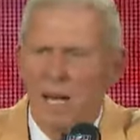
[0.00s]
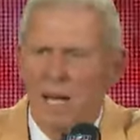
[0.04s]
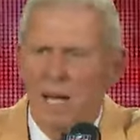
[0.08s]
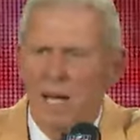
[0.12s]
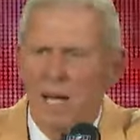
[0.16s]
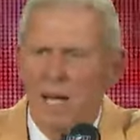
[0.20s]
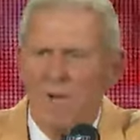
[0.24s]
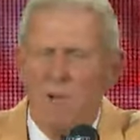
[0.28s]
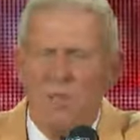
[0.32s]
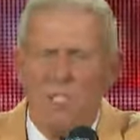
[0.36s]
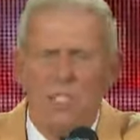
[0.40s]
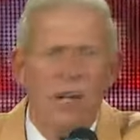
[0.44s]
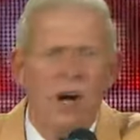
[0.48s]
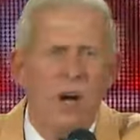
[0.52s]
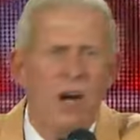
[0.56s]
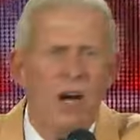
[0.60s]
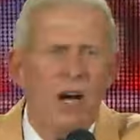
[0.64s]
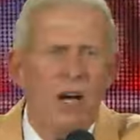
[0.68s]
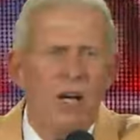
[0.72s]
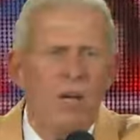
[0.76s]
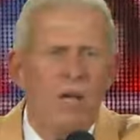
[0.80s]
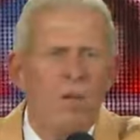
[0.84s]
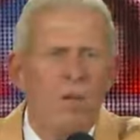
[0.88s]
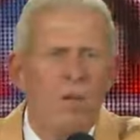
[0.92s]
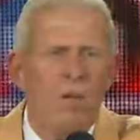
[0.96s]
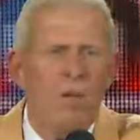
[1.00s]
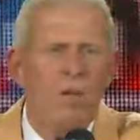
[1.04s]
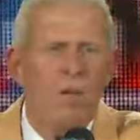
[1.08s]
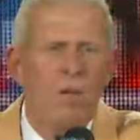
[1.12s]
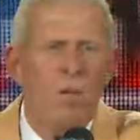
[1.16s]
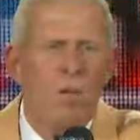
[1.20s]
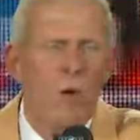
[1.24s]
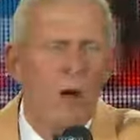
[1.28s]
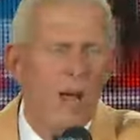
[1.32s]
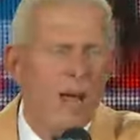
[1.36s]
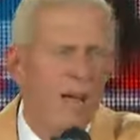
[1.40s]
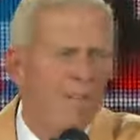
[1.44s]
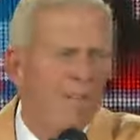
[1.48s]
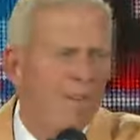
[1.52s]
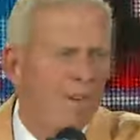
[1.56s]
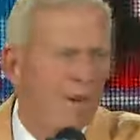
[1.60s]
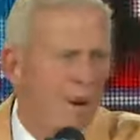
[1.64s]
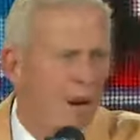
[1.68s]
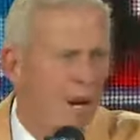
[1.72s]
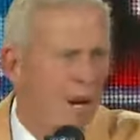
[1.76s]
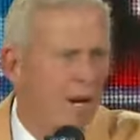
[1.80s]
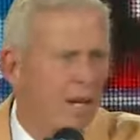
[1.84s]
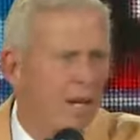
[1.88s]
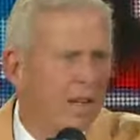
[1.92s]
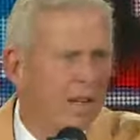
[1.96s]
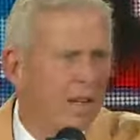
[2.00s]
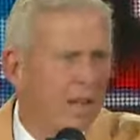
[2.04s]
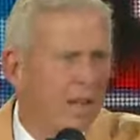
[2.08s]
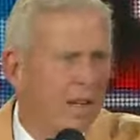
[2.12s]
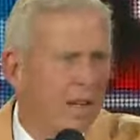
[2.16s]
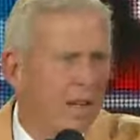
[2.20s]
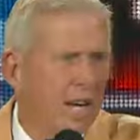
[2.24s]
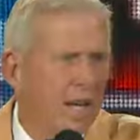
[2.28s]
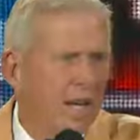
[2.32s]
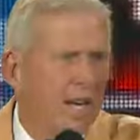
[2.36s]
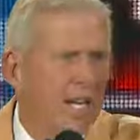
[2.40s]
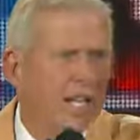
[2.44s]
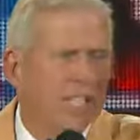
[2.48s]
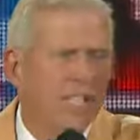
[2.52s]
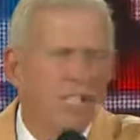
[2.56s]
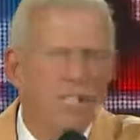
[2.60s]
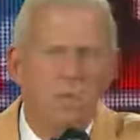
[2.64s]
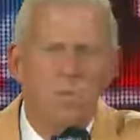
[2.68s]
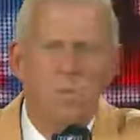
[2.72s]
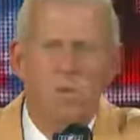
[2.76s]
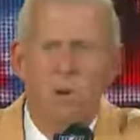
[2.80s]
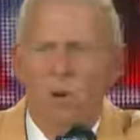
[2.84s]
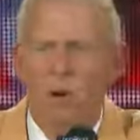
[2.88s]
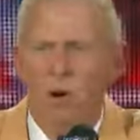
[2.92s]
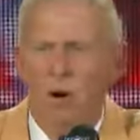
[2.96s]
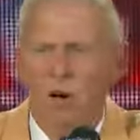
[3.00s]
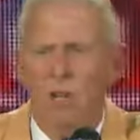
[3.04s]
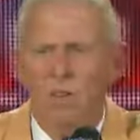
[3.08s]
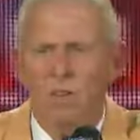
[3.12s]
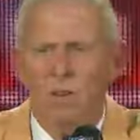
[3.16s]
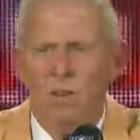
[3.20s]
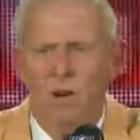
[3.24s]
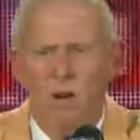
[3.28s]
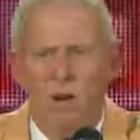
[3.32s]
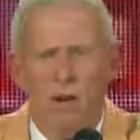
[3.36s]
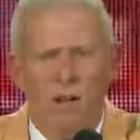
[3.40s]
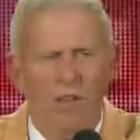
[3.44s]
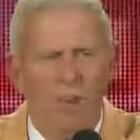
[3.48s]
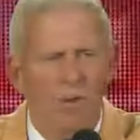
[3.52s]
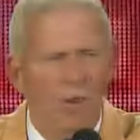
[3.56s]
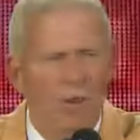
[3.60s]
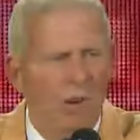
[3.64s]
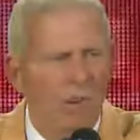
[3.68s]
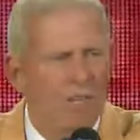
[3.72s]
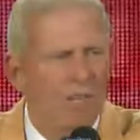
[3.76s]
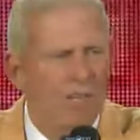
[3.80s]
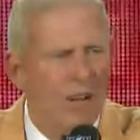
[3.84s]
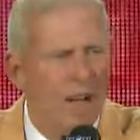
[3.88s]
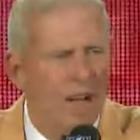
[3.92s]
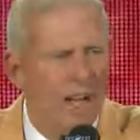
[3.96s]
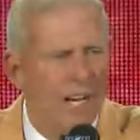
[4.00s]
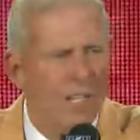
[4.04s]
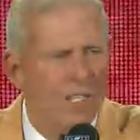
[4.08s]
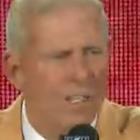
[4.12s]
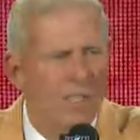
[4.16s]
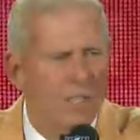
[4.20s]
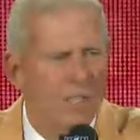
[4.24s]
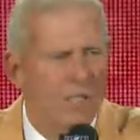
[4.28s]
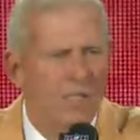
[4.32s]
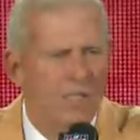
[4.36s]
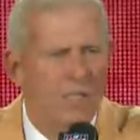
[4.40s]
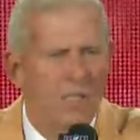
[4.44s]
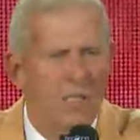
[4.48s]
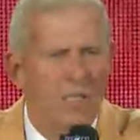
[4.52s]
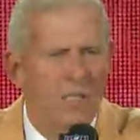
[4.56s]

He was unwavering in his support to all three factions.